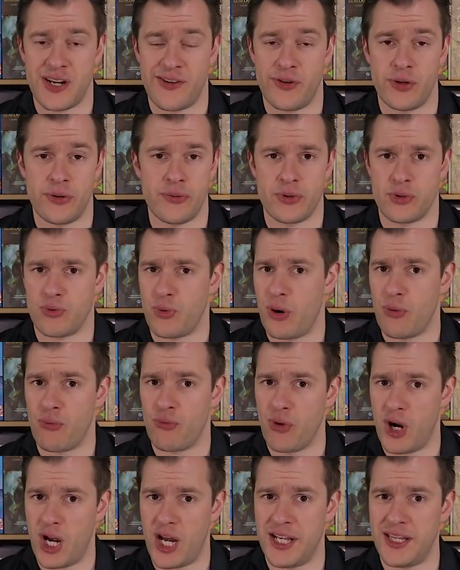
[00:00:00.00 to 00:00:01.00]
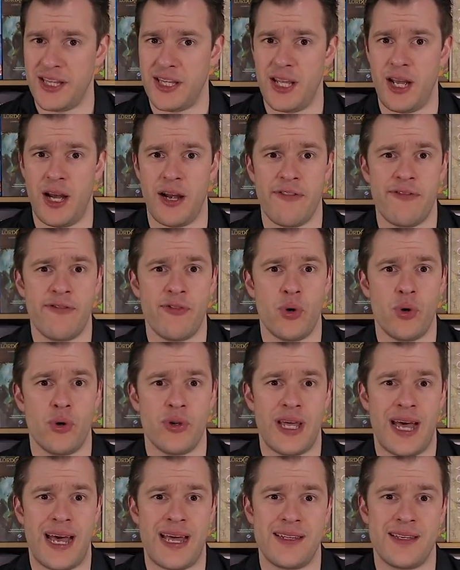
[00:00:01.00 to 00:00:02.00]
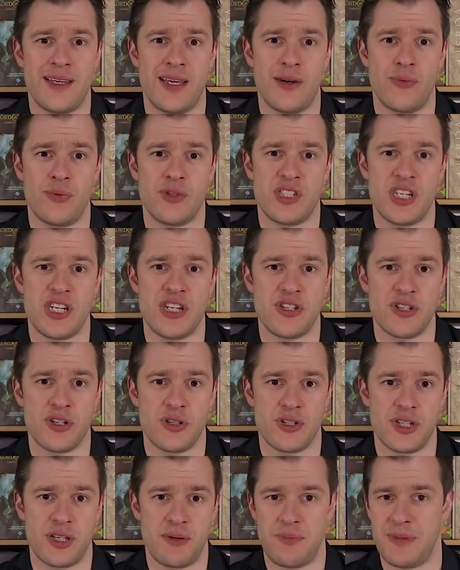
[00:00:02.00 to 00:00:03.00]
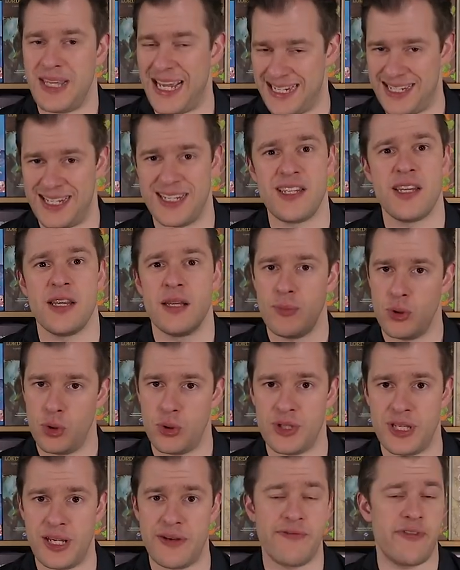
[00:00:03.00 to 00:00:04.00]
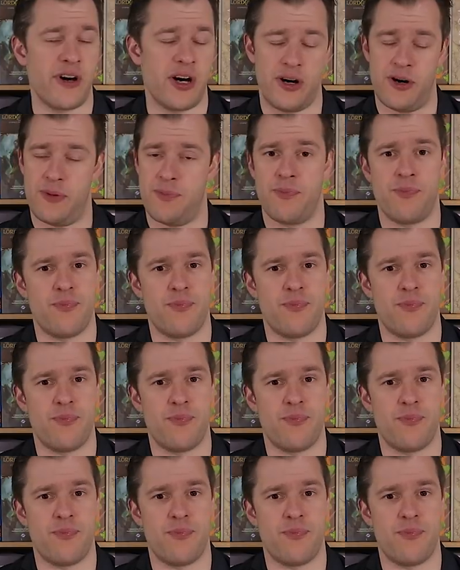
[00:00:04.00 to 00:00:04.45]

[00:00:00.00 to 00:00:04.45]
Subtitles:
I thought it was well run. I thought that it was easier to get in the morning via